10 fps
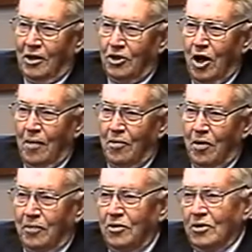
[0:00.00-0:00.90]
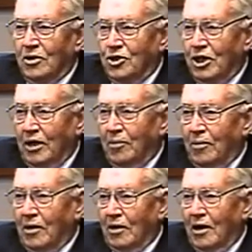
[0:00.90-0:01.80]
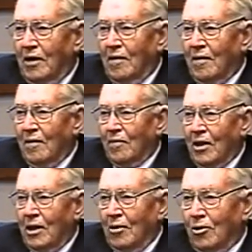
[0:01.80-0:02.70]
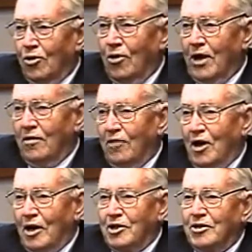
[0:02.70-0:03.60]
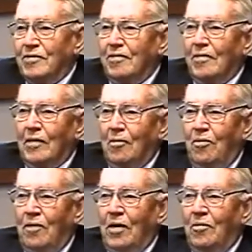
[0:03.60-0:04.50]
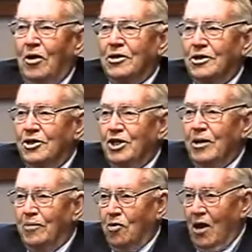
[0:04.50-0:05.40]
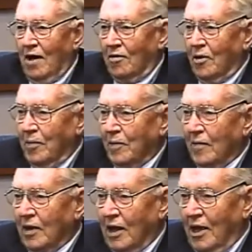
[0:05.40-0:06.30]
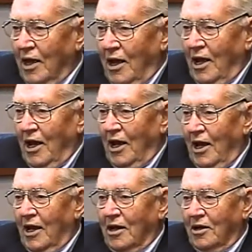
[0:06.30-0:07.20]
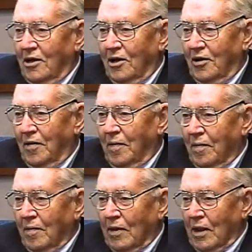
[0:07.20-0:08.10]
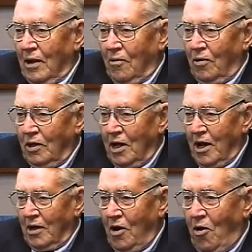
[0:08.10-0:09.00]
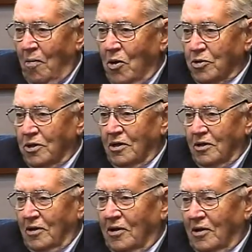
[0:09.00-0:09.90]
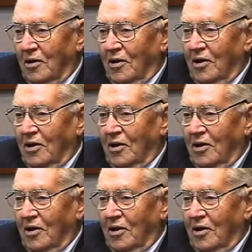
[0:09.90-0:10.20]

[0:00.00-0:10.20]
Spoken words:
we had to top up to the Jeep, and there were 3 of us plus the Jeep driver, and we'd gotten almost to